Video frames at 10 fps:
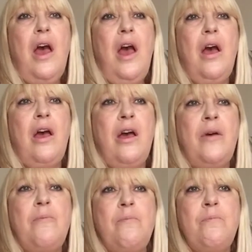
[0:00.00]

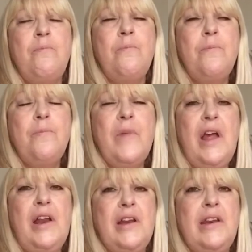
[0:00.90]
and
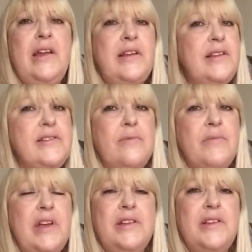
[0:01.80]
I needed
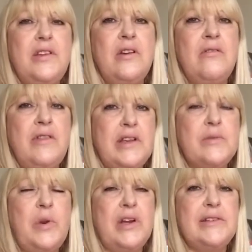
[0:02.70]
something to do, and that's
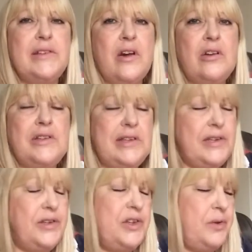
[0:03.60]
when I started
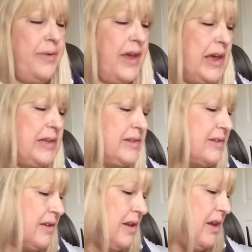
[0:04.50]
to do this.